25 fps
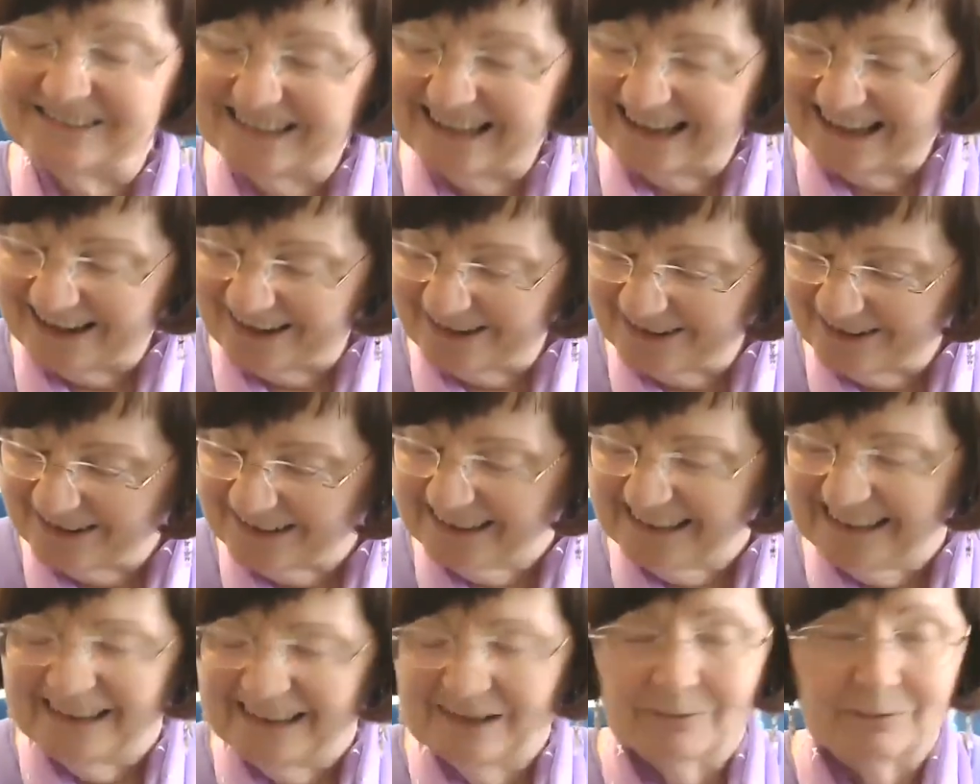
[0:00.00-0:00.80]
now
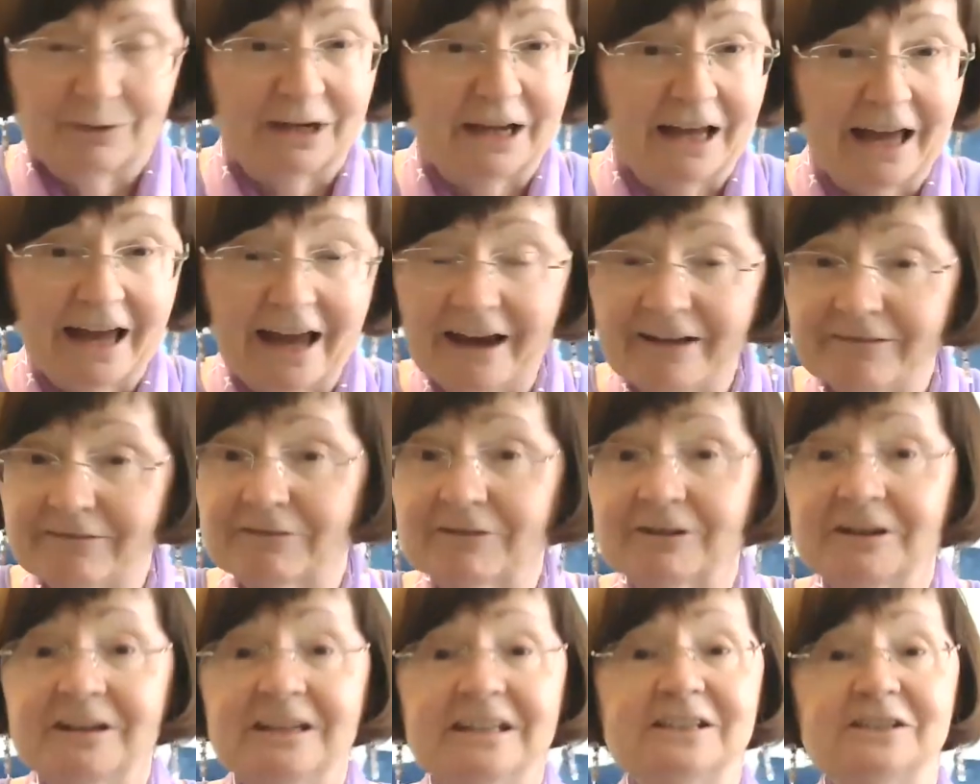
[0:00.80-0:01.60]

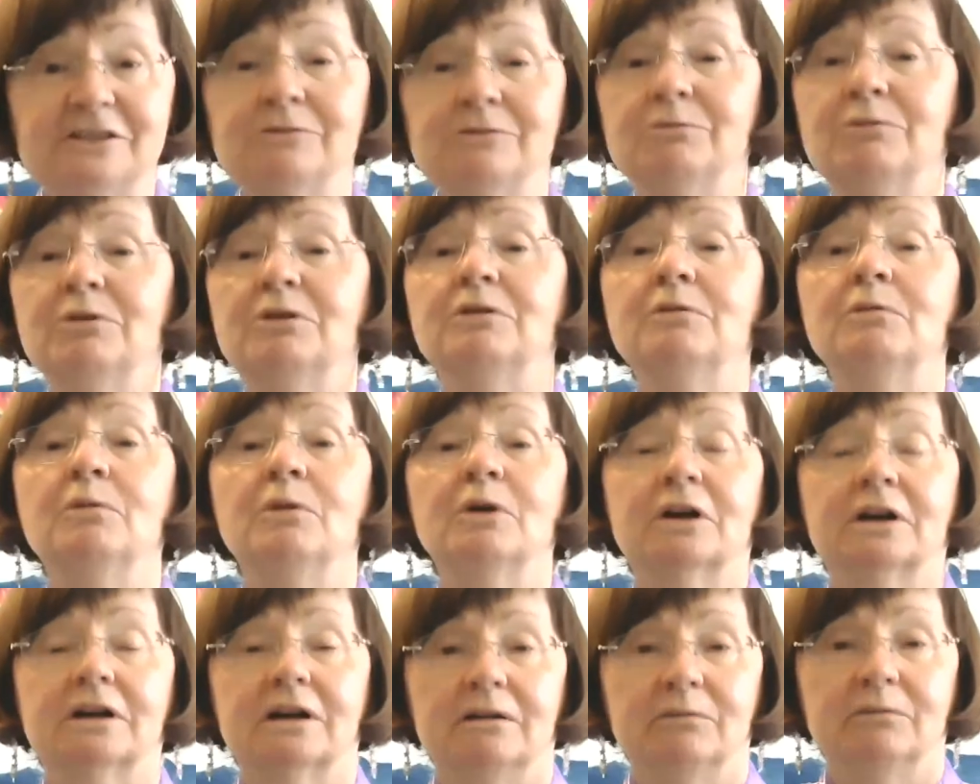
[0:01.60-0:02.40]
whatever it is you want to
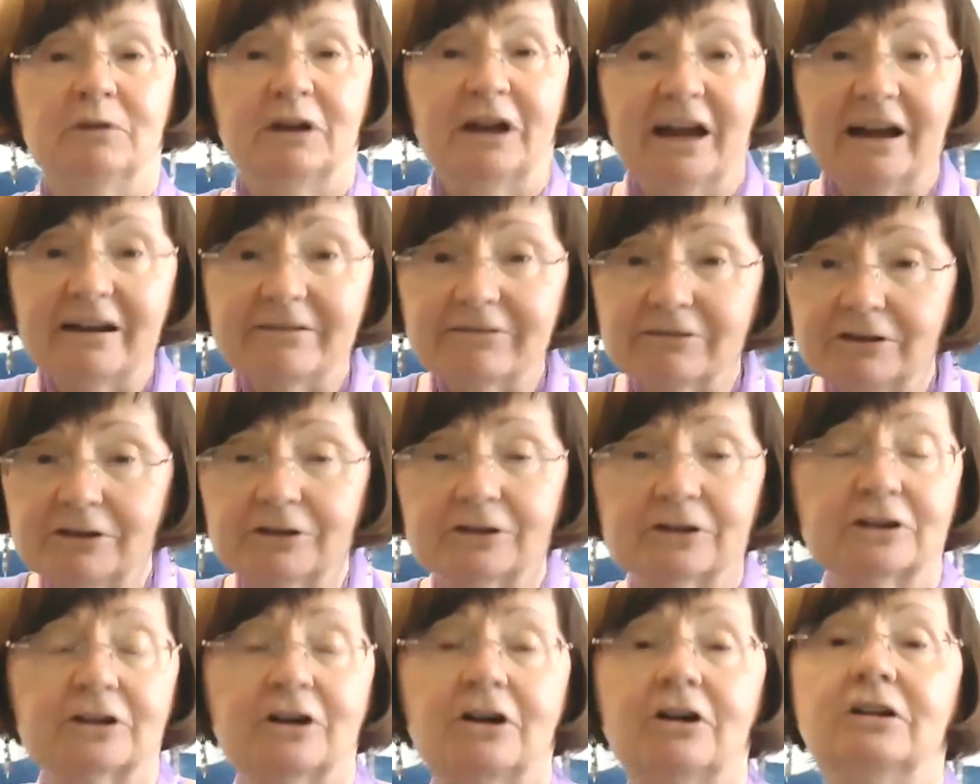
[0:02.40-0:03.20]
work on, whatever
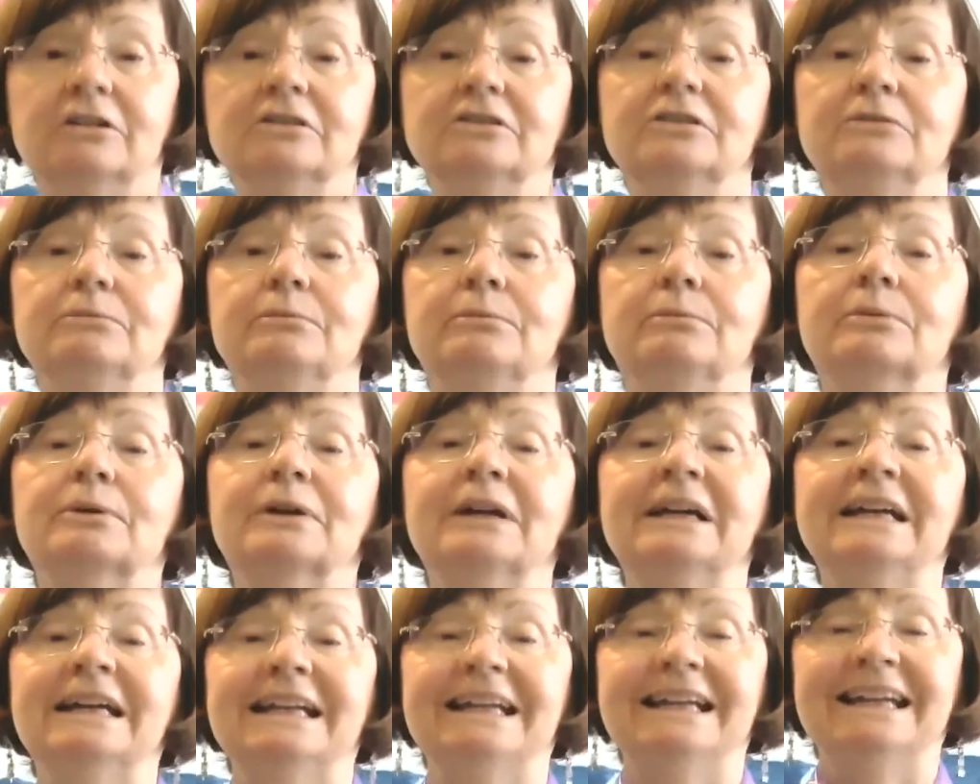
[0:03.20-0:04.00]
you're called to,
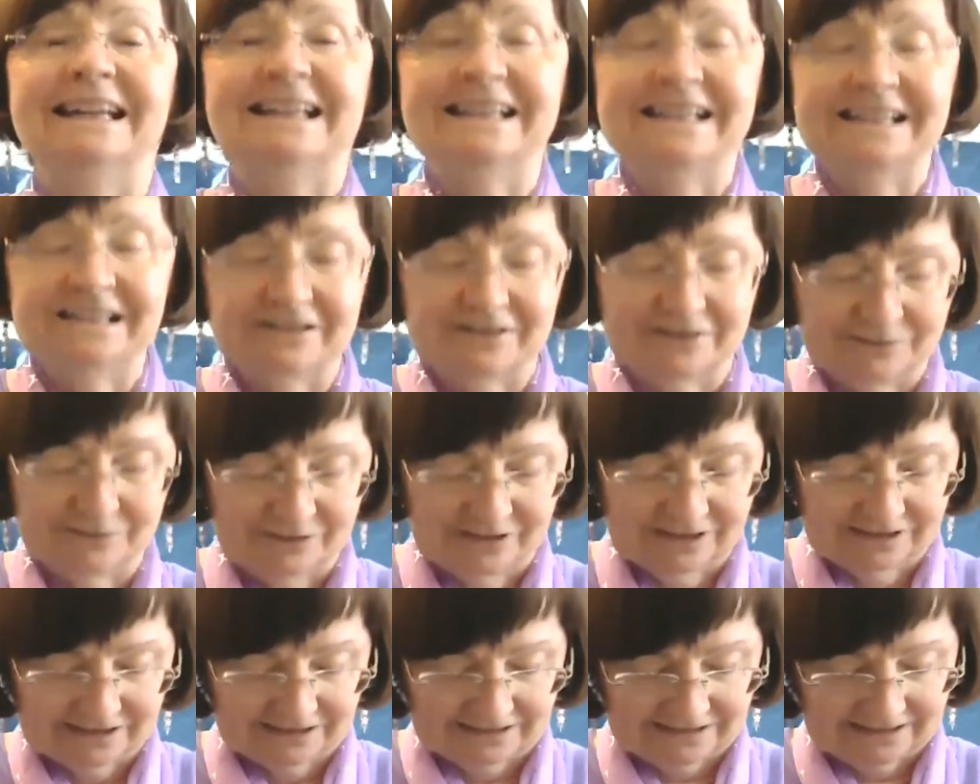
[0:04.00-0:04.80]
bring it into
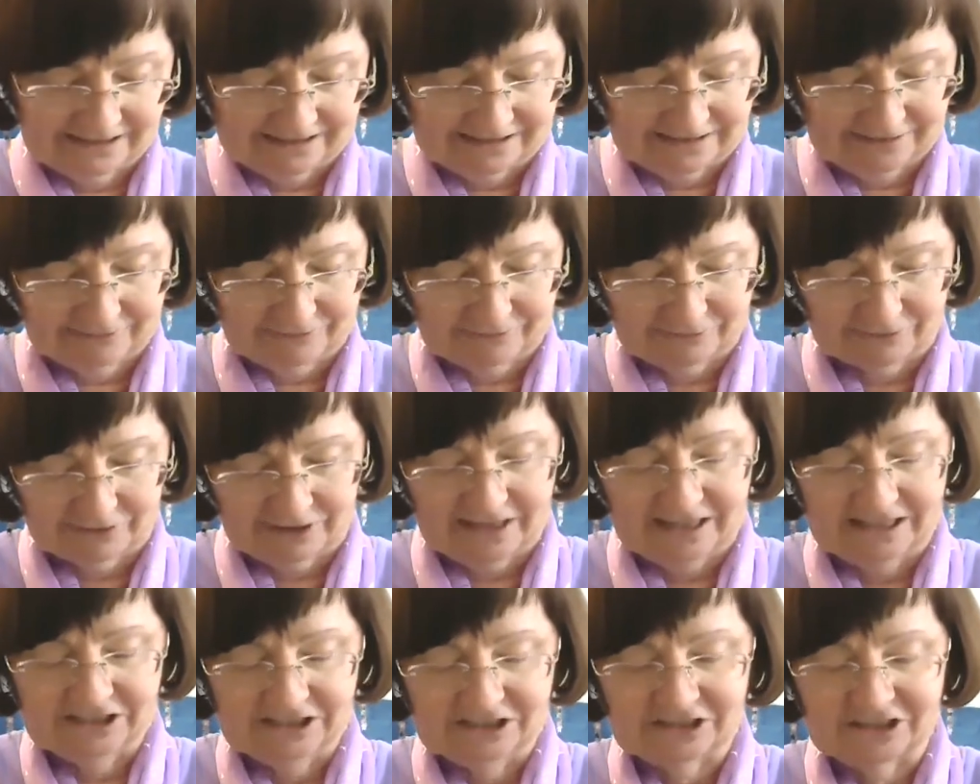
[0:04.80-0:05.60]
the collective
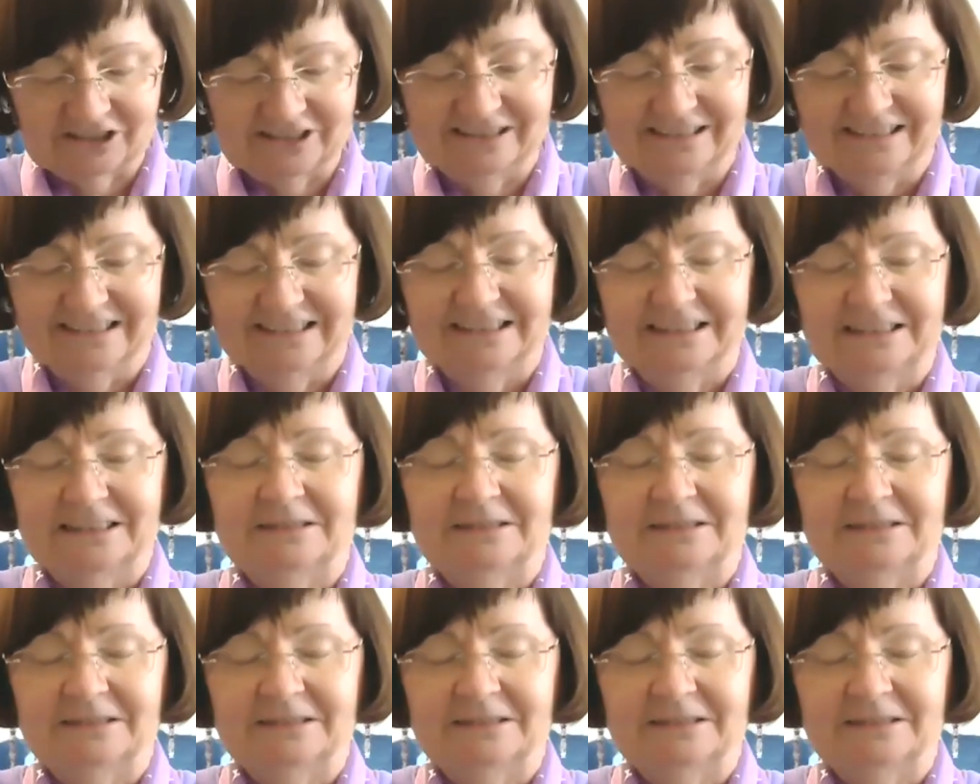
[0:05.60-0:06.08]
creation.